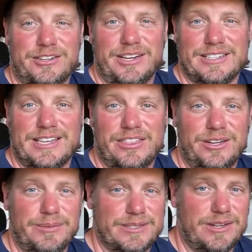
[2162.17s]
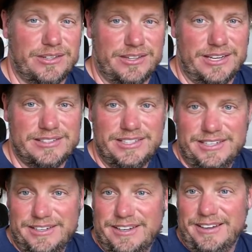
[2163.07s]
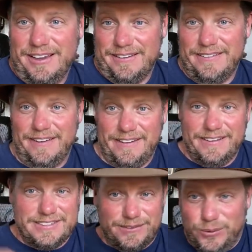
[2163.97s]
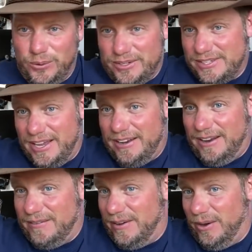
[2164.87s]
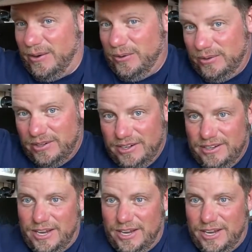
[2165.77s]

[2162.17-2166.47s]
you guys. I got thirty minutes to talk to you guys. Yeah, yeah, it's the coolest hat I, I own.